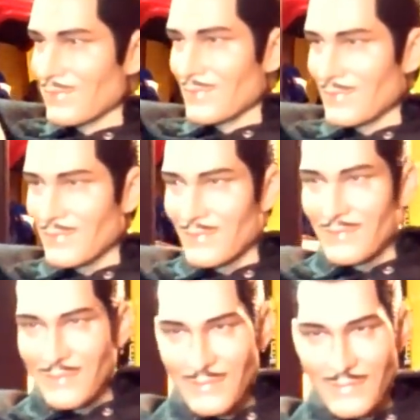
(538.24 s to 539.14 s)
uh,
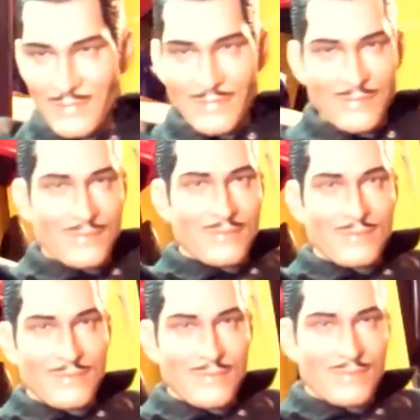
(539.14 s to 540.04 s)

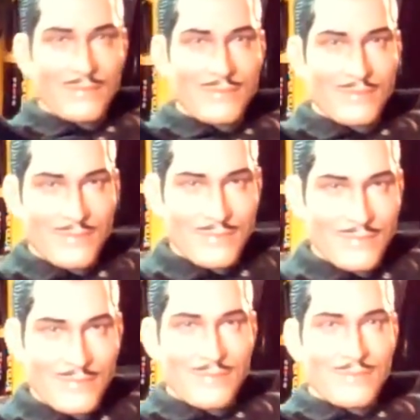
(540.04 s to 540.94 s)
go ahead and
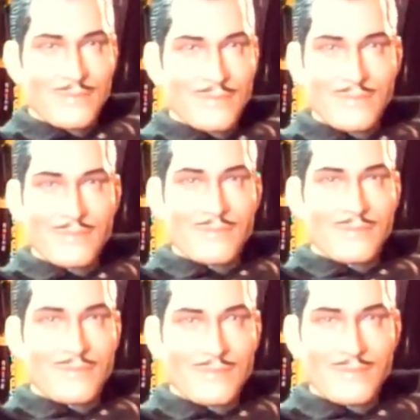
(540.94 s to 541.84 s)
comment, review,
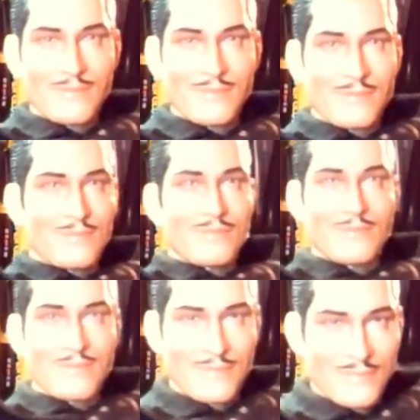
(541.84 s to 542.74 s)
uh, I
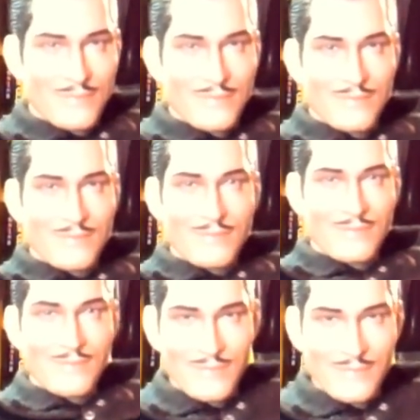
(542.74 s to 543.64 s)
think he's an
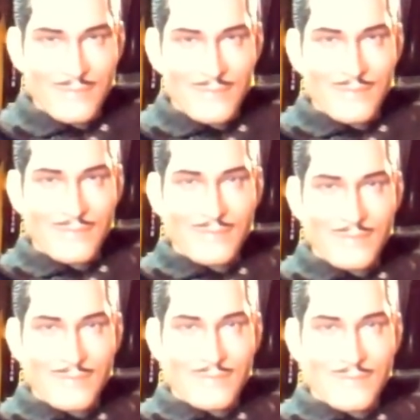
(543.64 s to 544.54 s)
excellent figure. I just